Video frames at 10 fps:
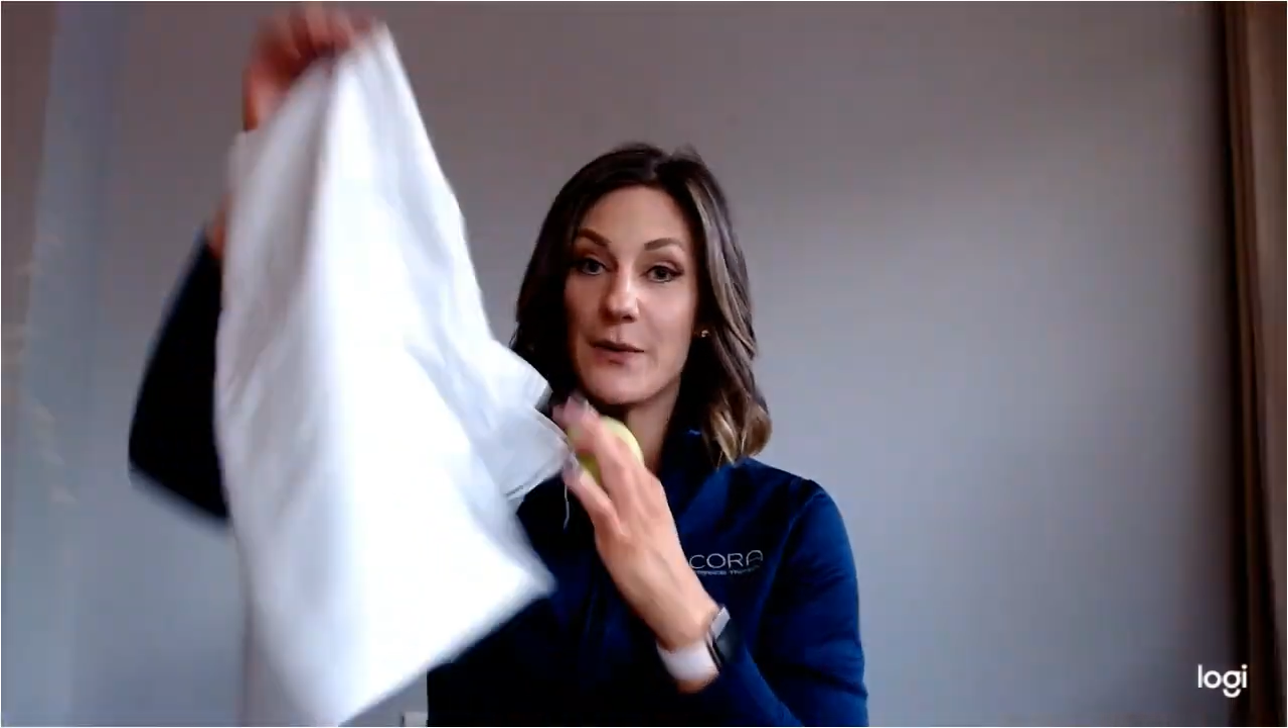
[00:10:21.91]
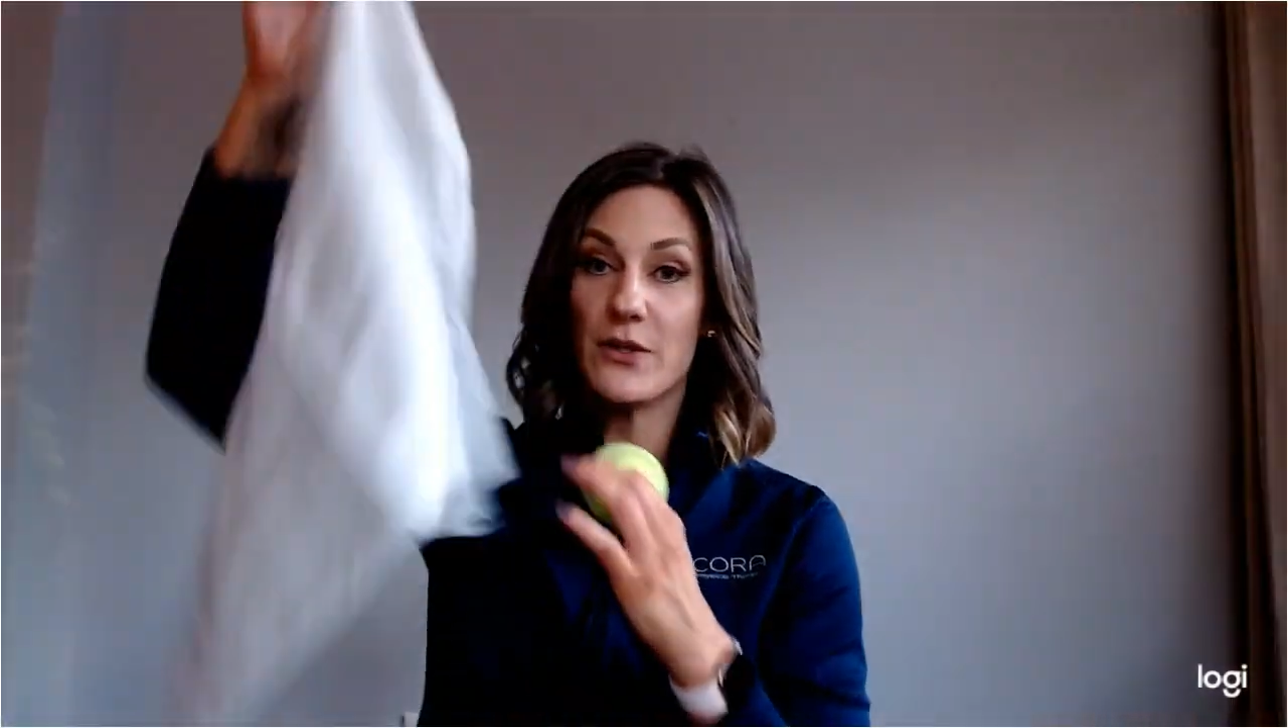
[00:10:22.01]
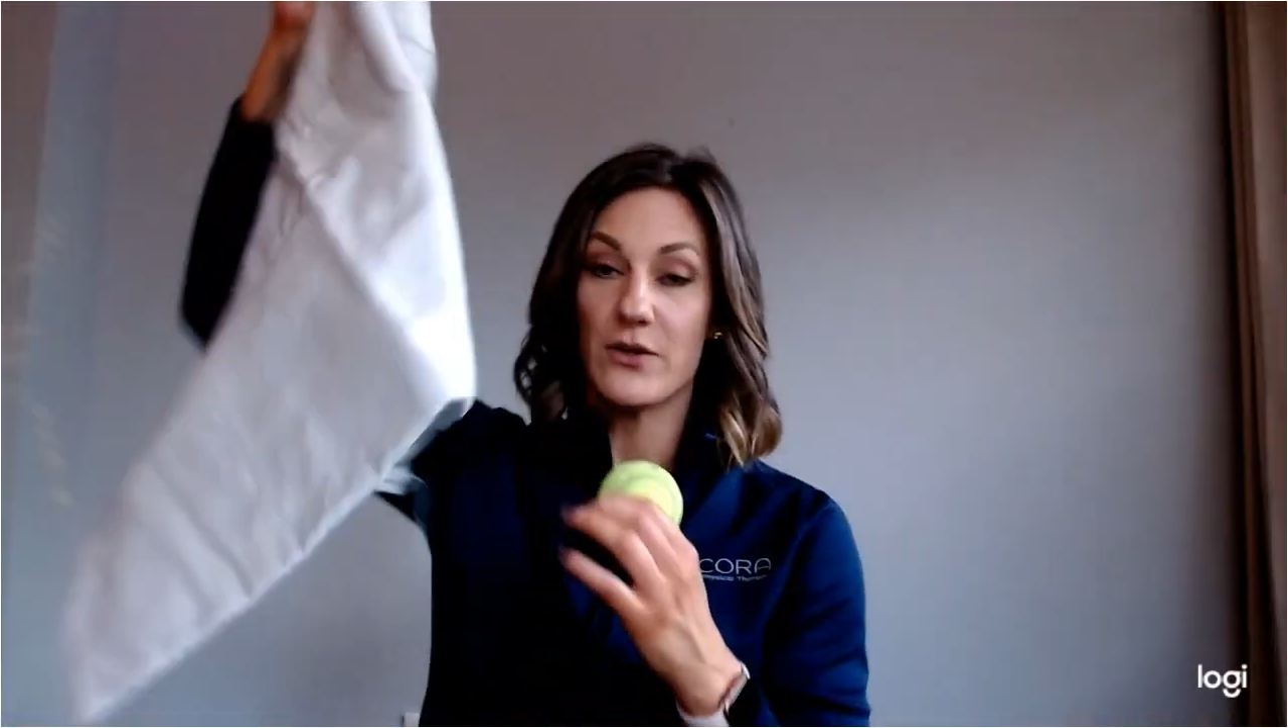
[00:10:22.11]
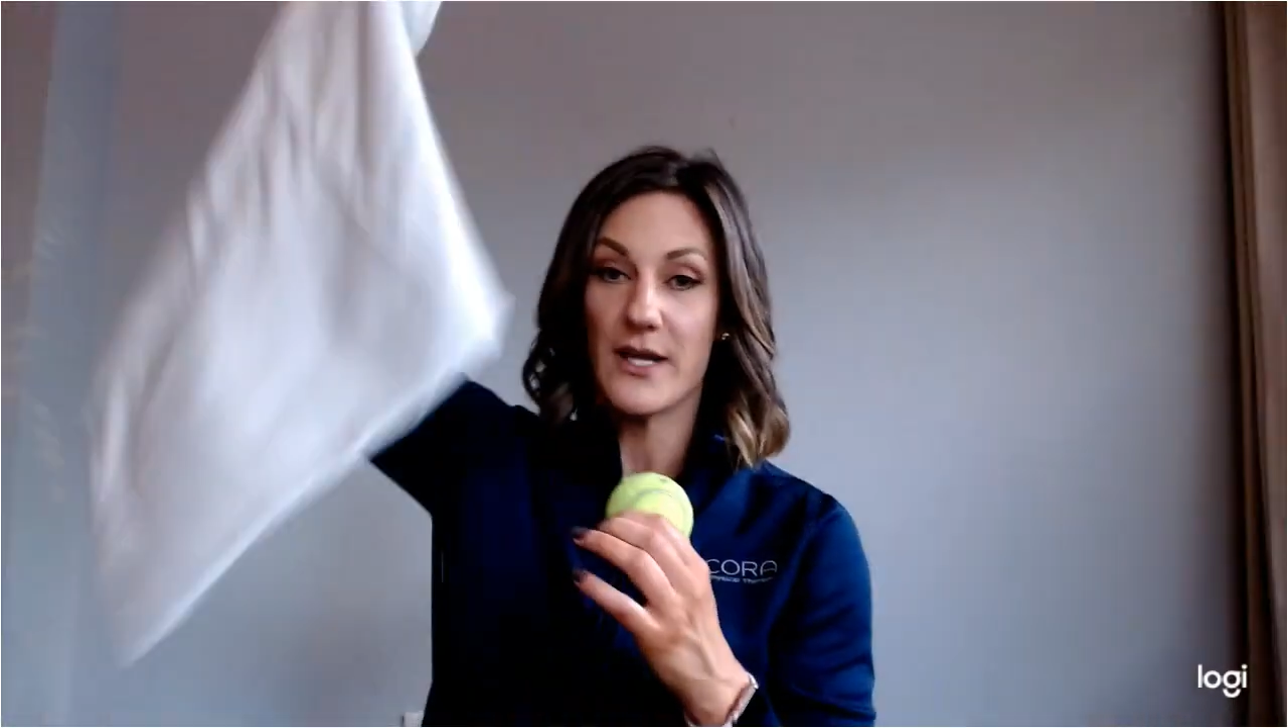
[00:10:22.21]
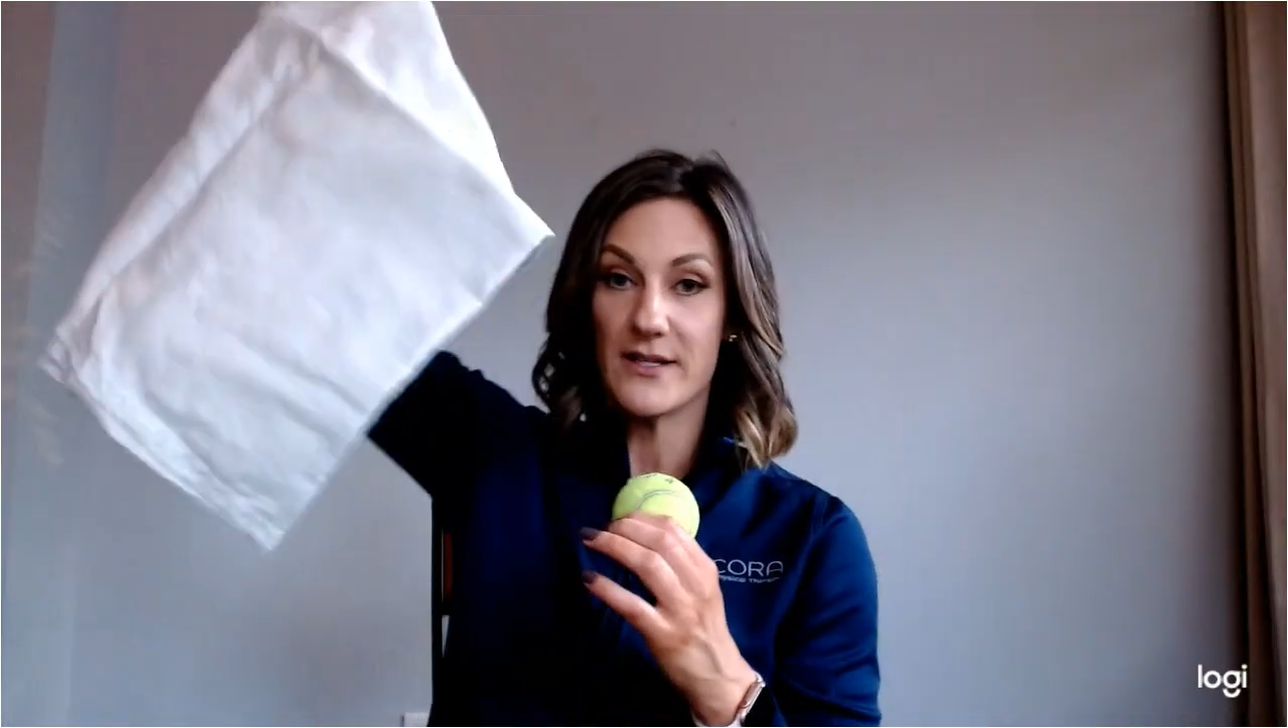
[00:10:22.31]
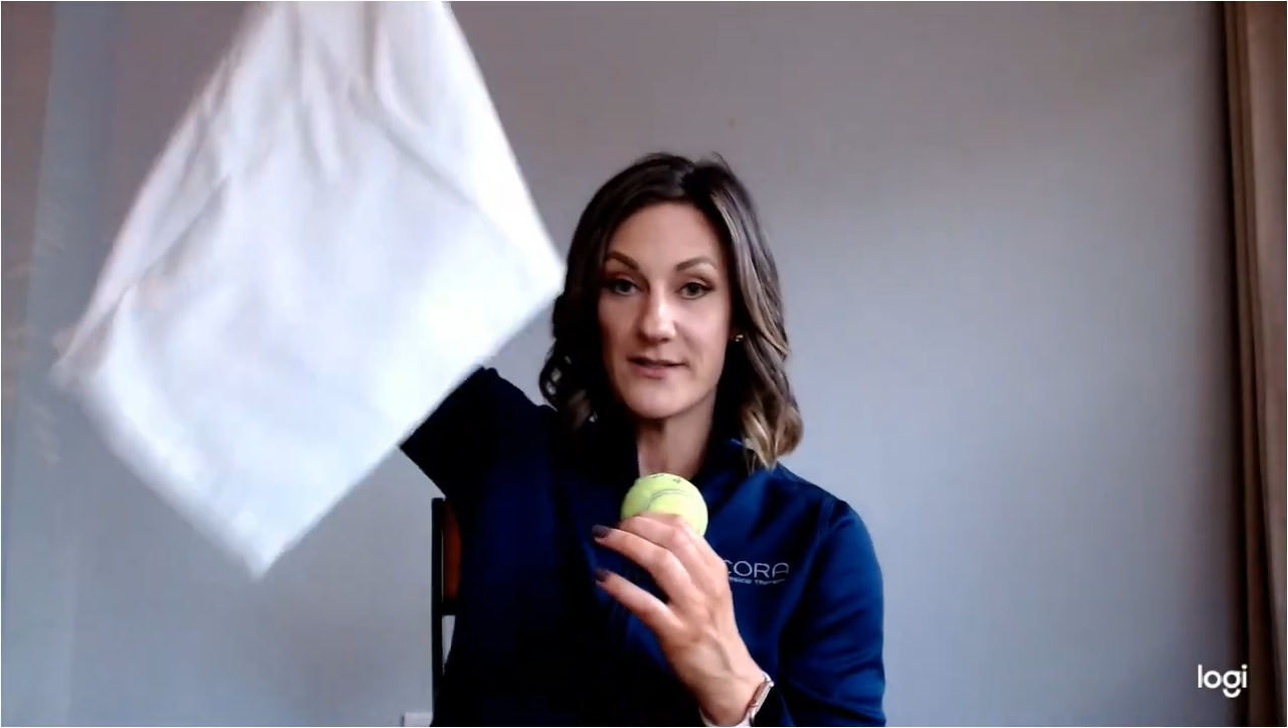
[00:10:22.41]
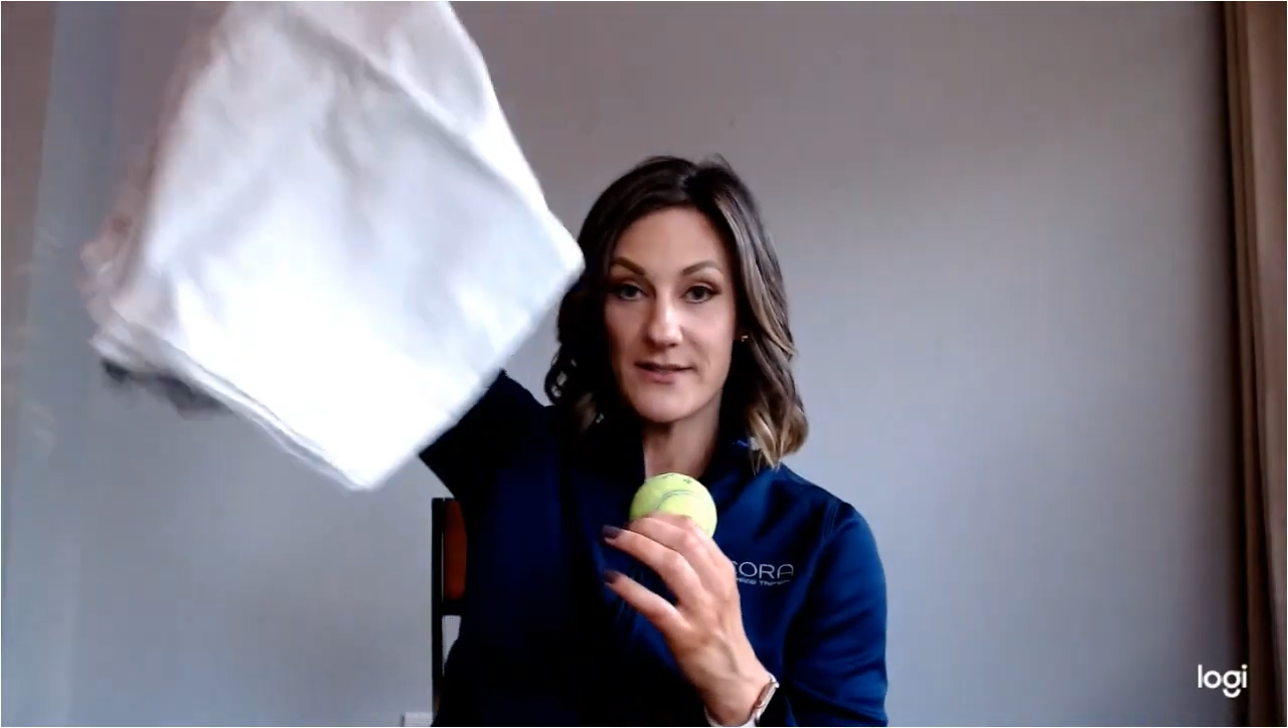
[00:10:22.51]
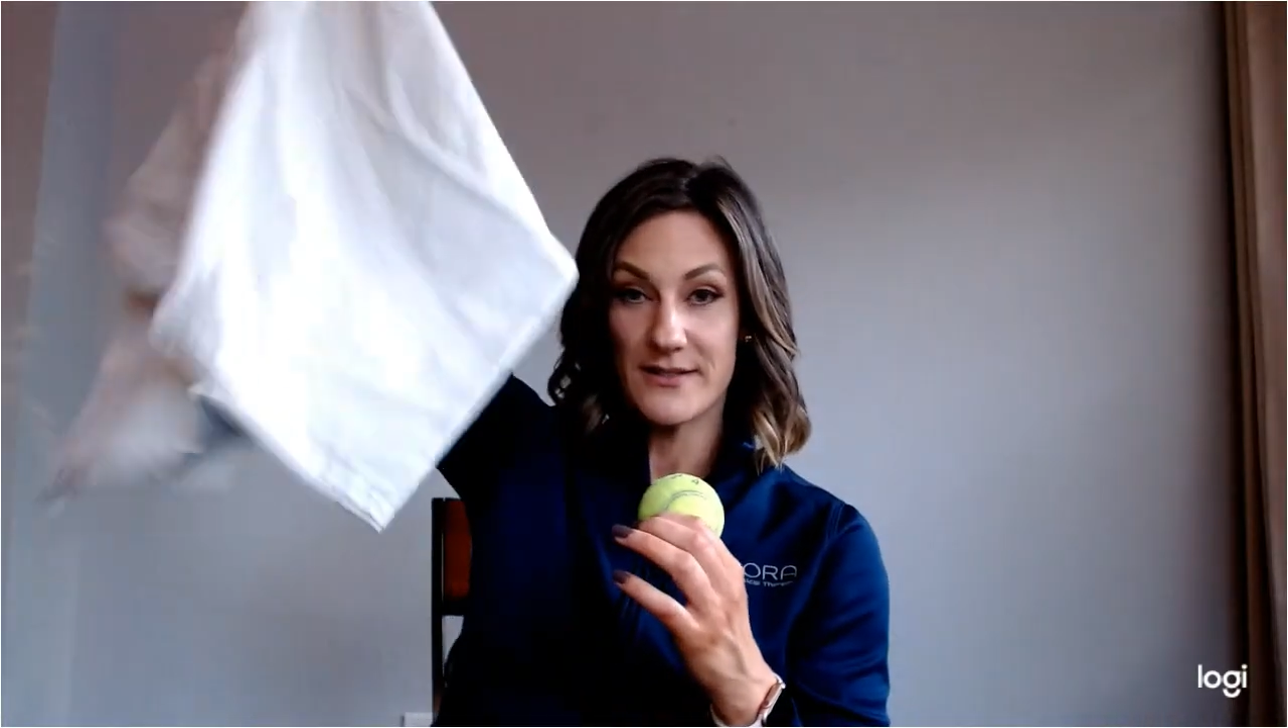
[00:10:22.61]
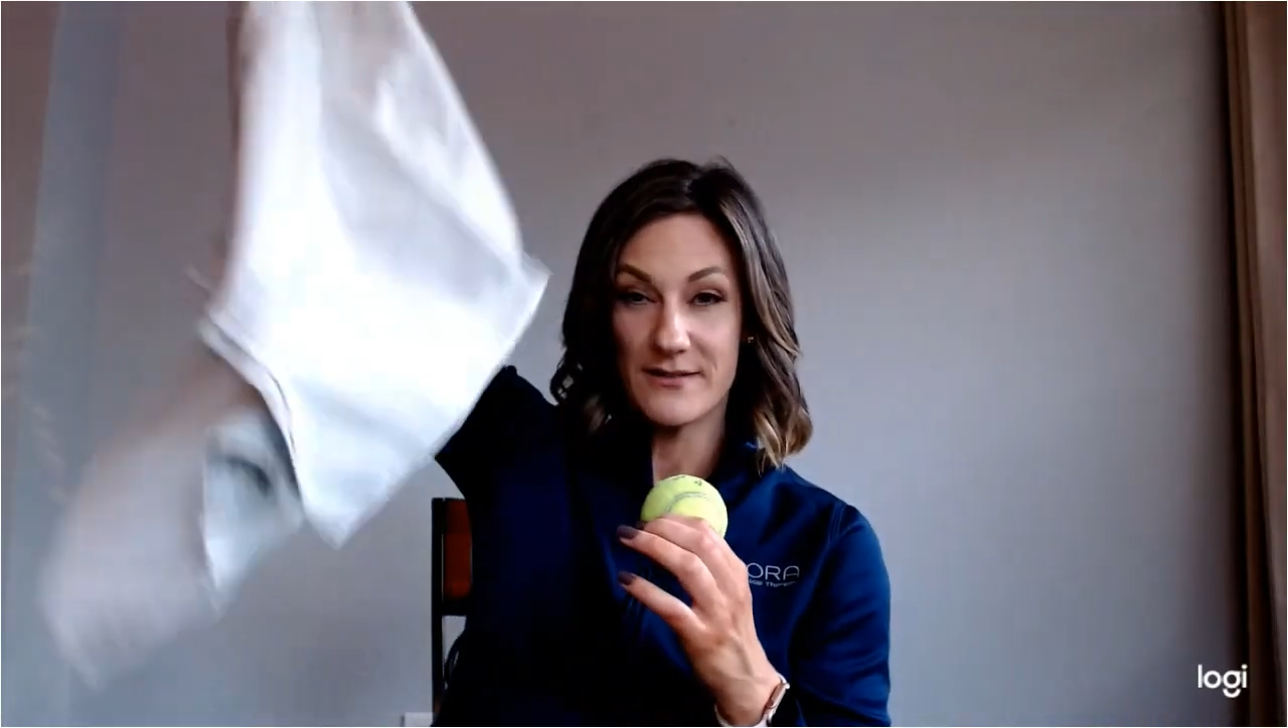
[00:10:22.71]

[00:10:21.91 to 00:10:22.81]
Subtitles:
pillowcase.